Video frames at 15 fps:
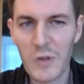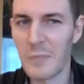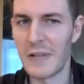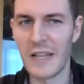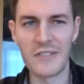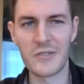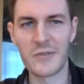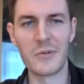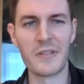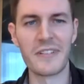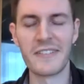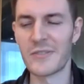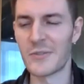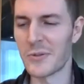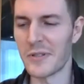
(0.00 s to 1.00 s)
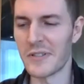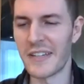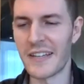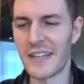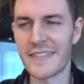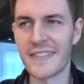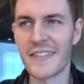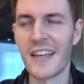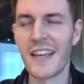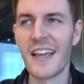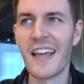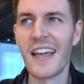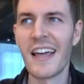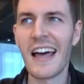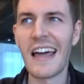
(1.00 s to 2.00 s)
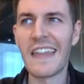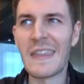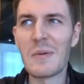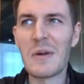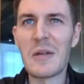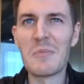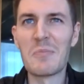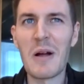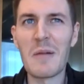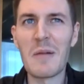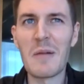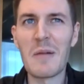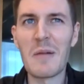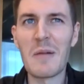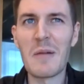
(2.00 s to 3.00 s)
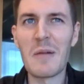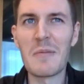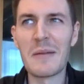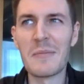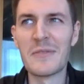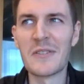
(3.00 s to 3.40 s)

pleasure, Roland. Sure, yes. I think we can probably observe